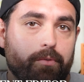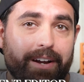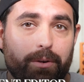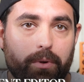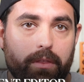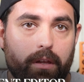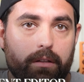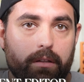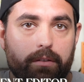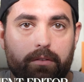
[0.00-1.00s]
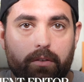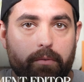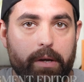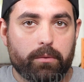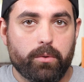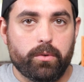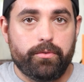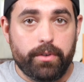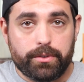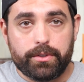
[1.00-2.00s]
are provided with a list of
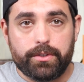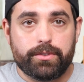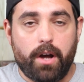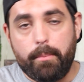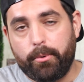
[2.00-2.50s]
available filters,